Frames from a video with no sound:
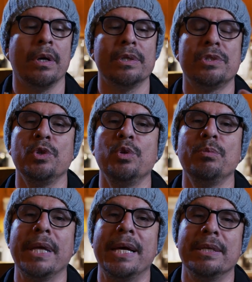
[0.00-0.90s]
zoom
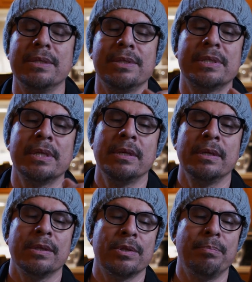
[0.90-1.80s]
lens
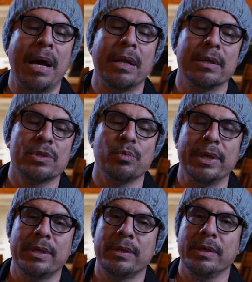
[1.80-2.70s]
to balance
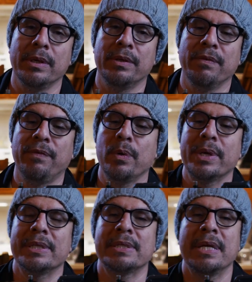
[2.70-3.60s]
with the
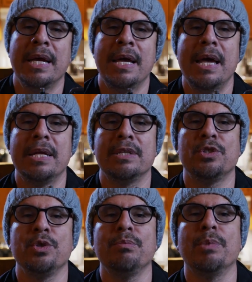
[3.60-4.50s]
focus and
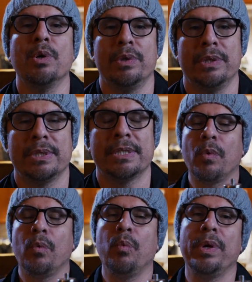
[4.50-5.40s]
zoom motors.
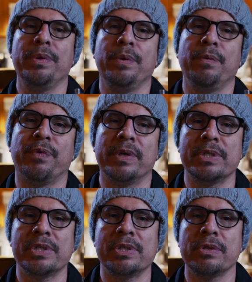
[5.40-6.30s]
When you
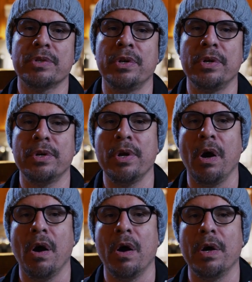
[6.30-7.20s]
first turn
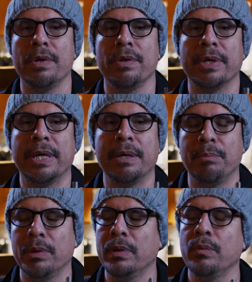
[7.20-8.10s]
on the
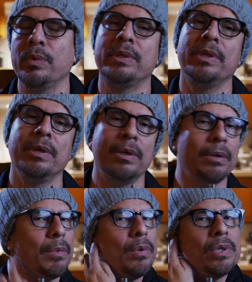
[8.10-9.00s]
gimbal with the
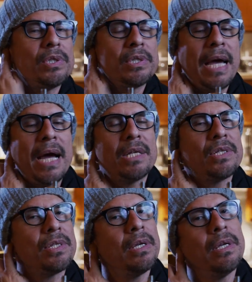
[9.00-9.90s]
motors
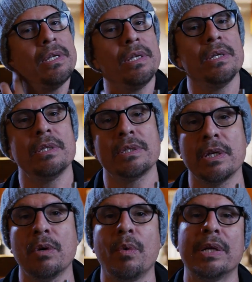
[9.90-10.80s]
attached, it's
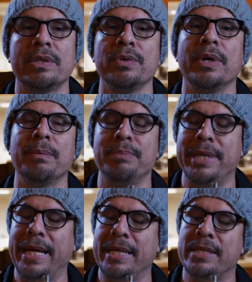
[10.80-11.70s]
going to want to
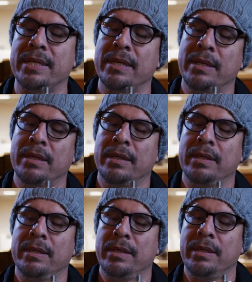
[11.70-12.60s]
update
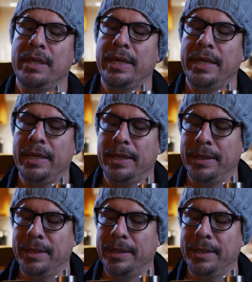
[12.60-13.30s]
the